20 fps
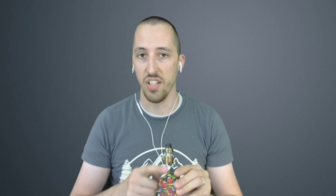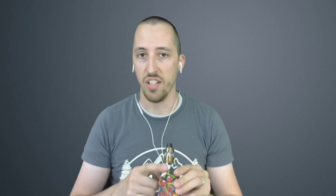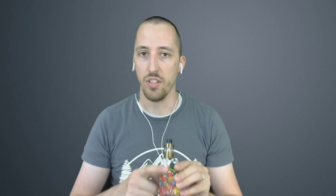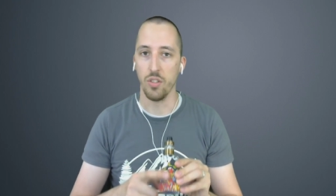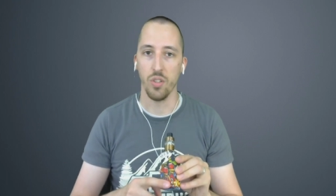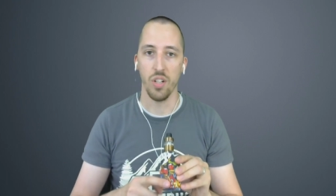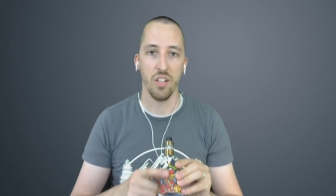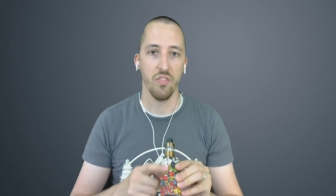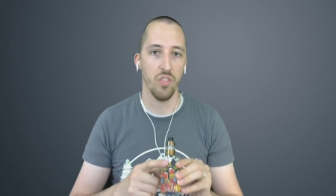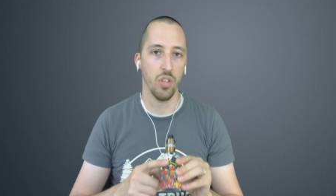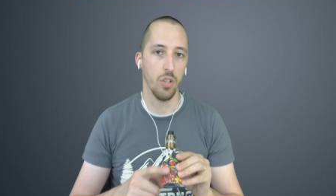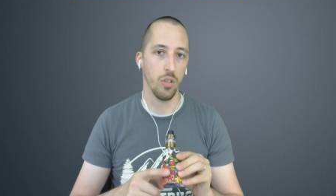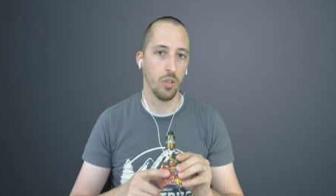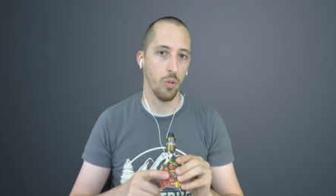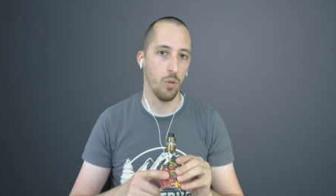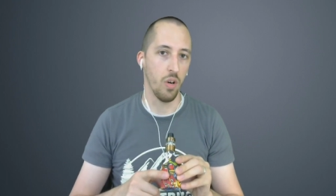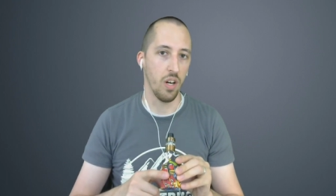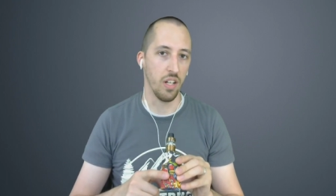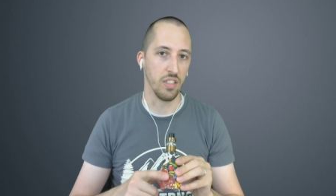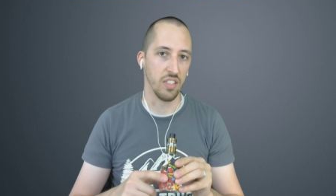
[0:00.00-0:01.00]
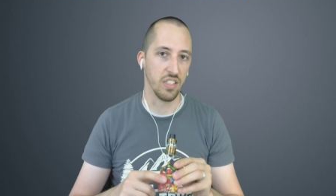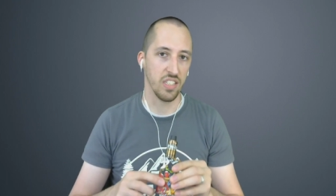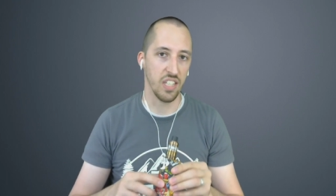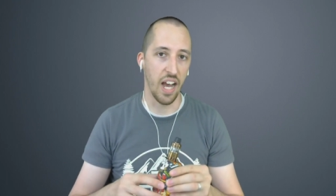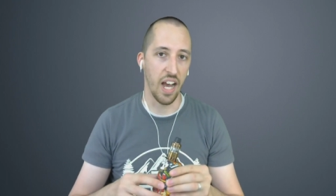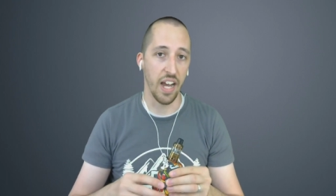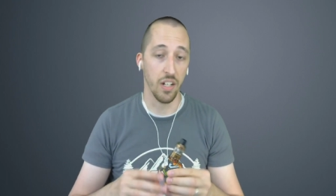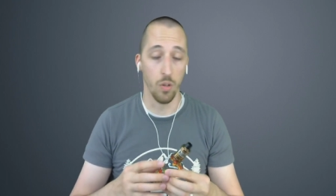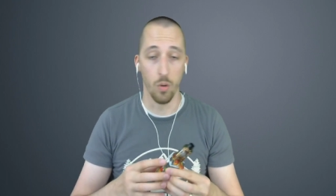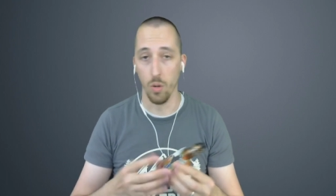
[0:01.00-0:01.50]
engraved logo on the
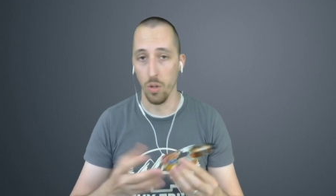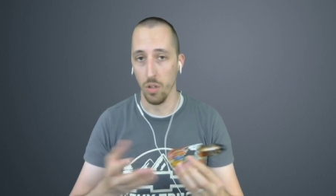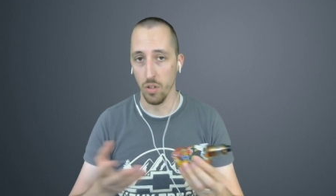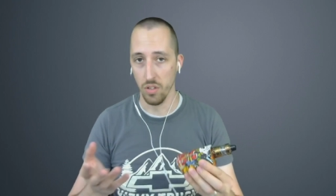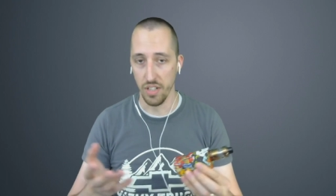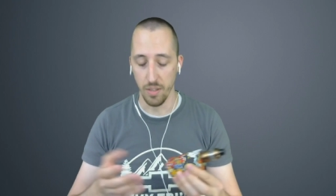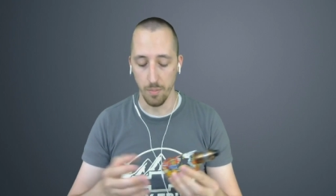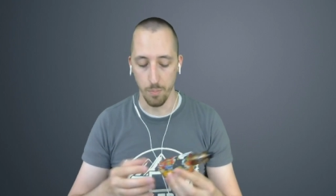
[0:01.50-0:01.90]
side or in